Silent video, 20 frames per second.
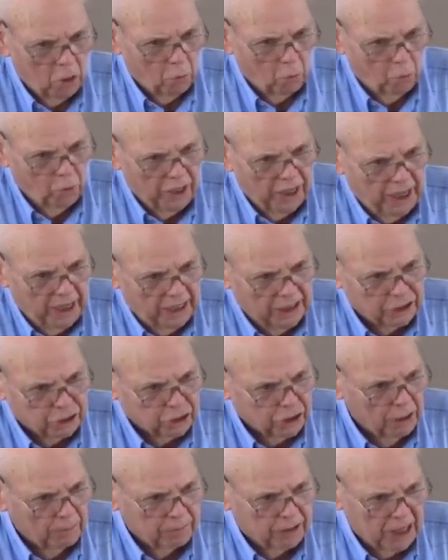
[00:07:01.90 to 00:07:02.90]
we
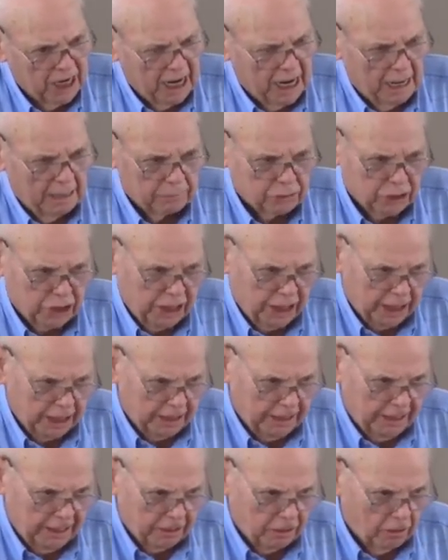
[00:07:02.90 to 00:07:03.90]
sometimes
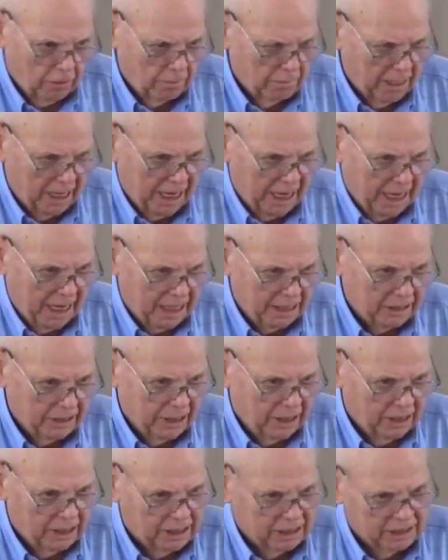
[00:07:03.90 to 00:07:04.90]
get in our mind
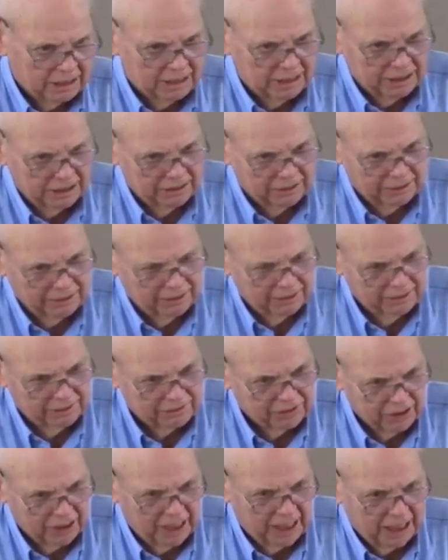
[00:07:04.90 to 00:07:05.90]
uh, uh, uh,
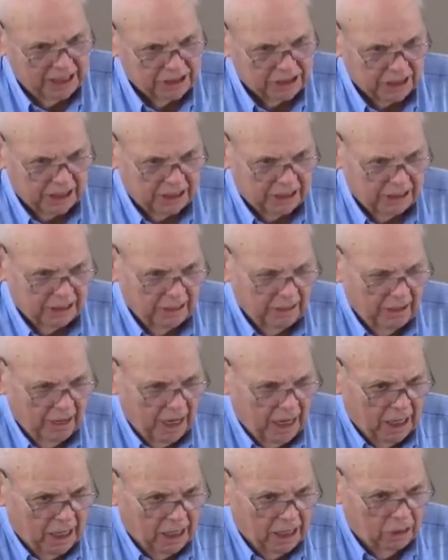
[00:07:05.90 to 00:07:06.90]
things and
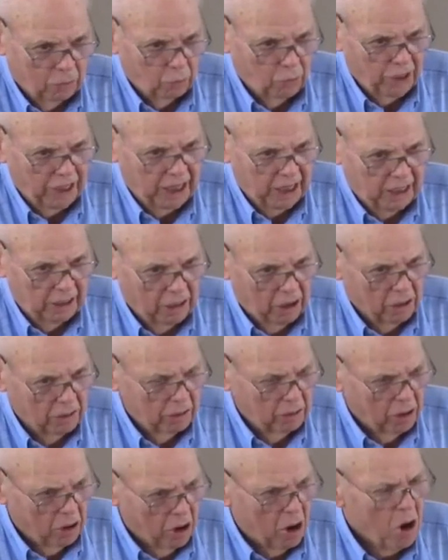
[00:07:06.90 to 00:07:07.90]
uh, we
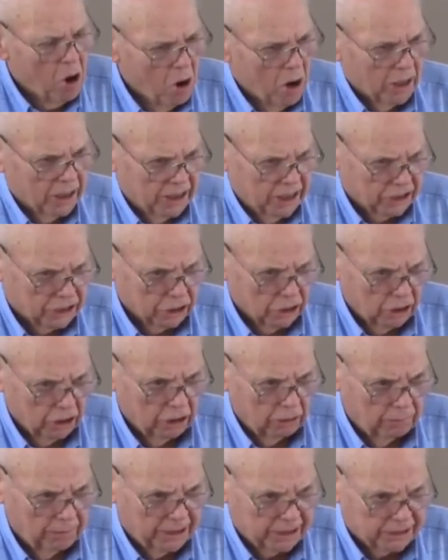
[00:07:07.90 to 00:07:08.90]
our heart gets a
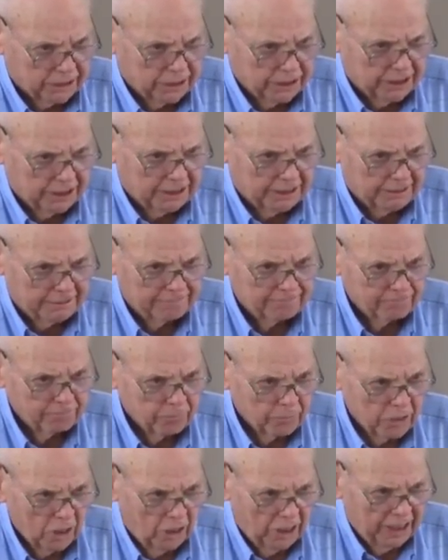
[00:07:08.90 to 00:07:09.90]
little bit uh,
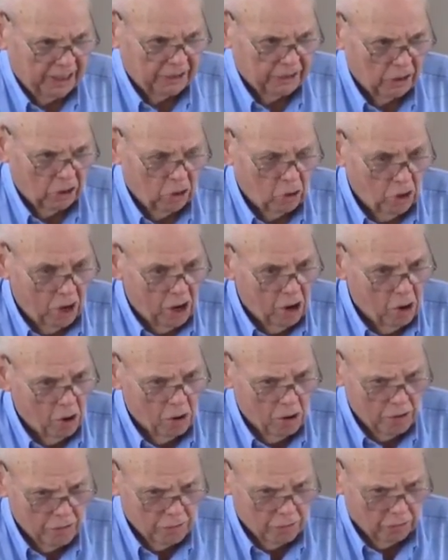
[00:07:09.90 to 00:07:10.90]
in the
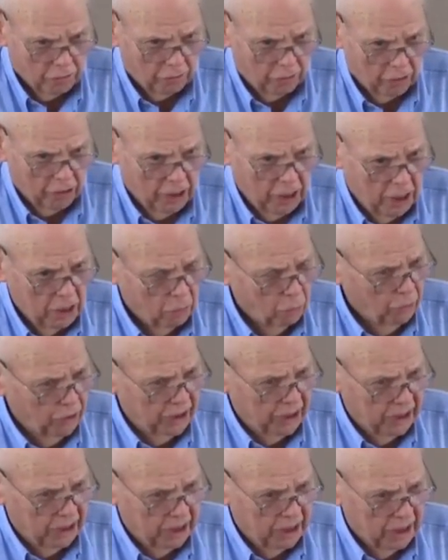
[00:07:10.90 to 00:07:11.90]
hard order
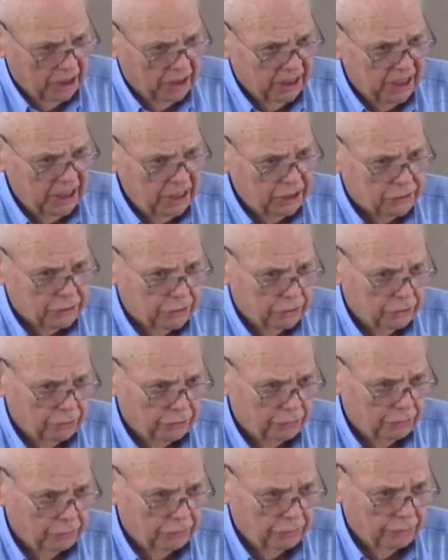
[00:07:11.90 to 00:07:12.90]
we mm-hmm. need
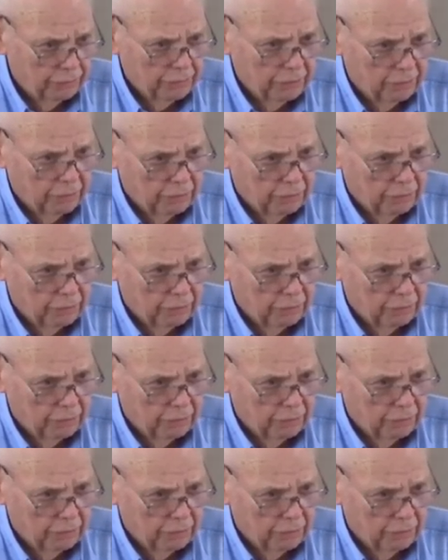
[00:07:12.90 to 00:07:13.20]
to